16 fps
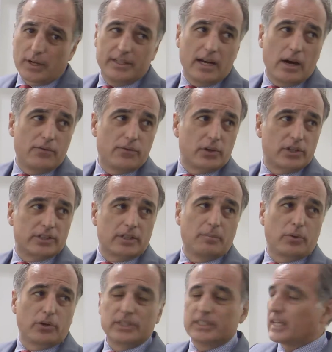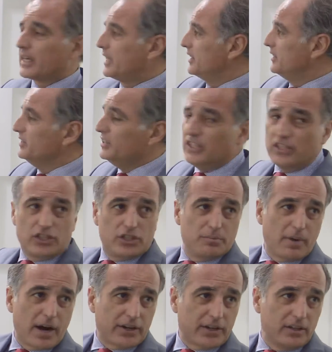now, for example, is a niche
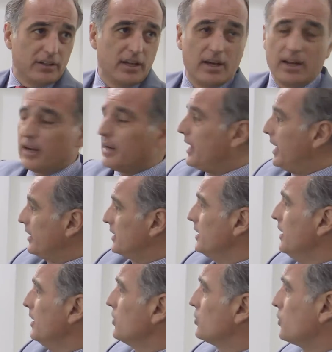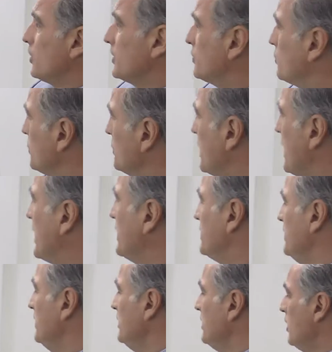market like solar street
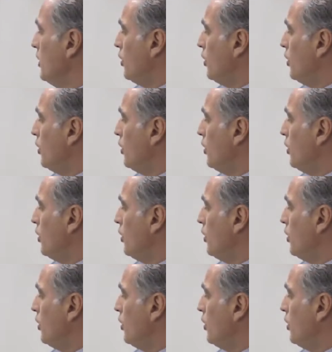lighting,